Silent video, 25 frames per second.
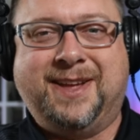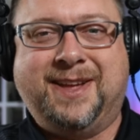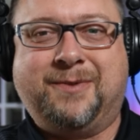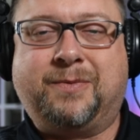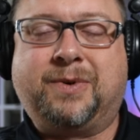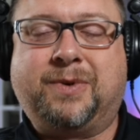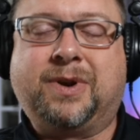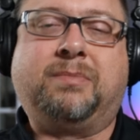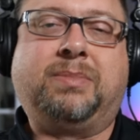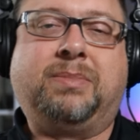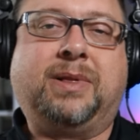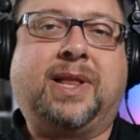
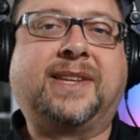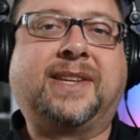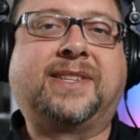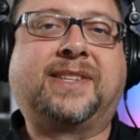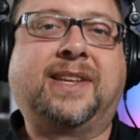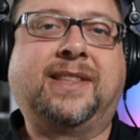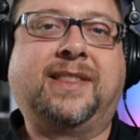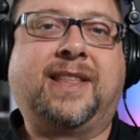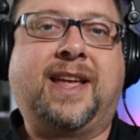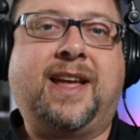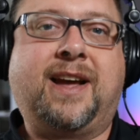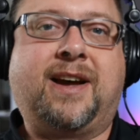what a
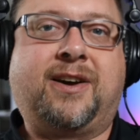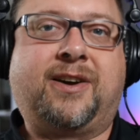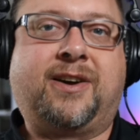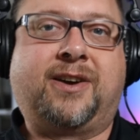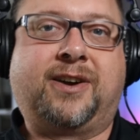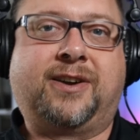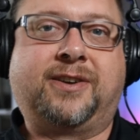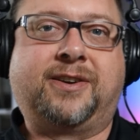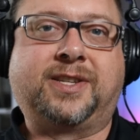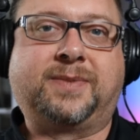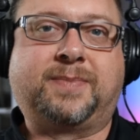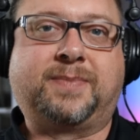blessing they
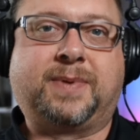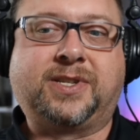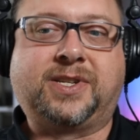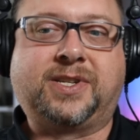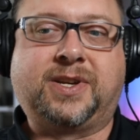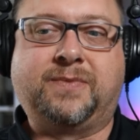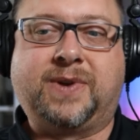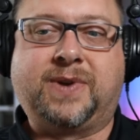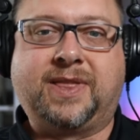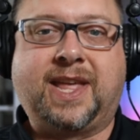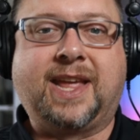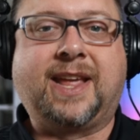are, especially
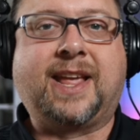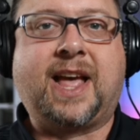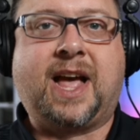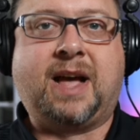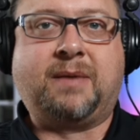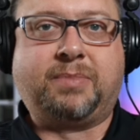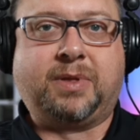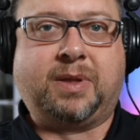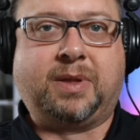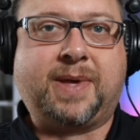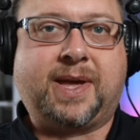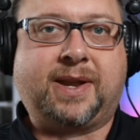when they
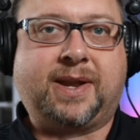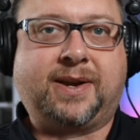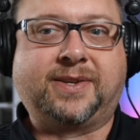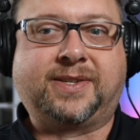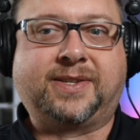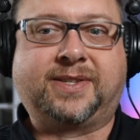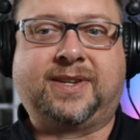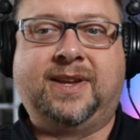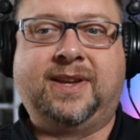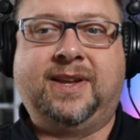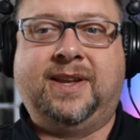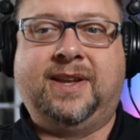compliment
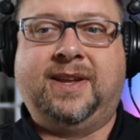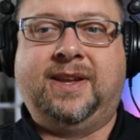us